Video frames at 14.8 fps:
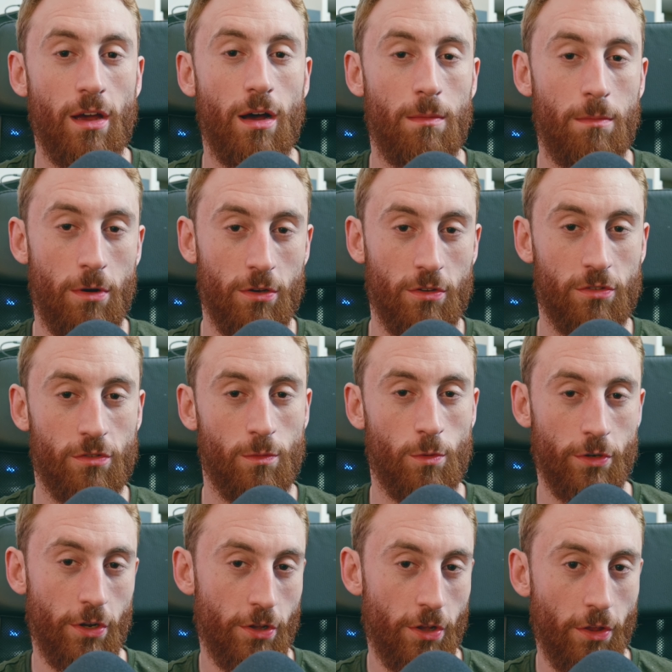amongst
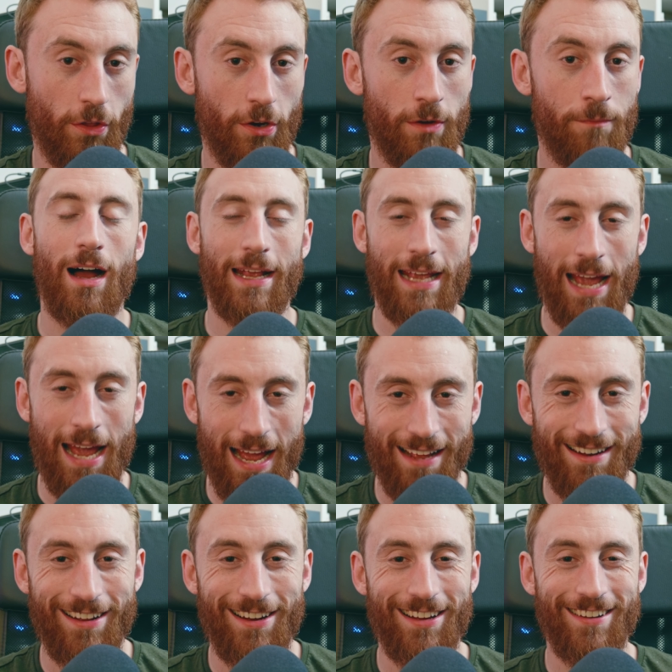one another. I
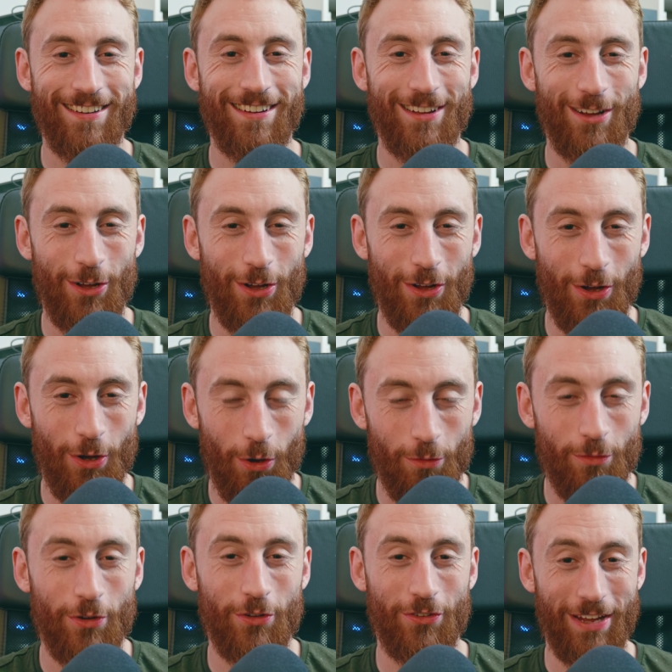cannot
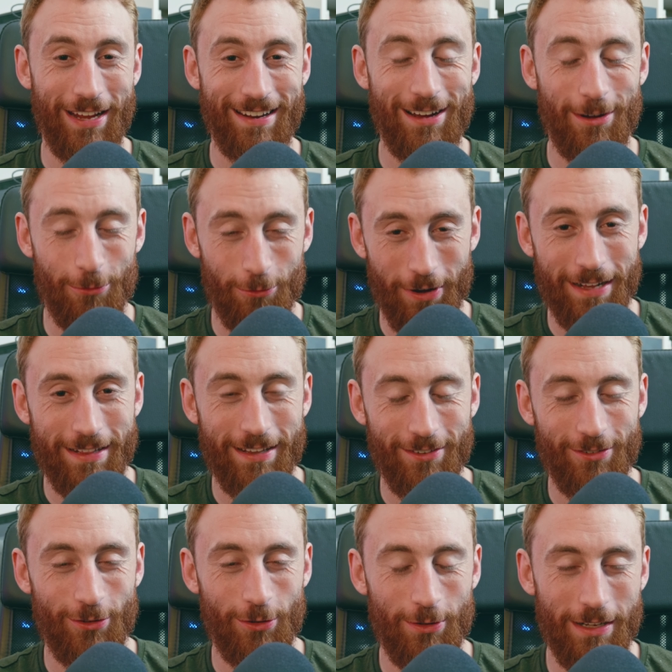overstate how great this
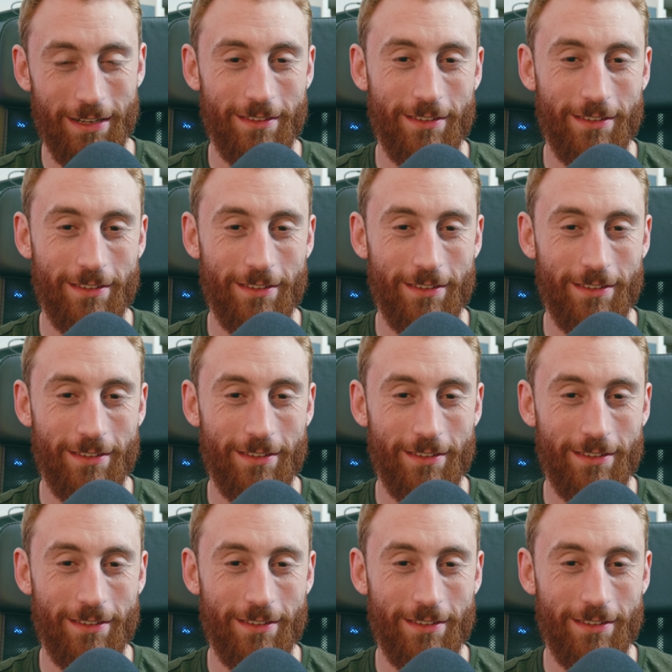tool is.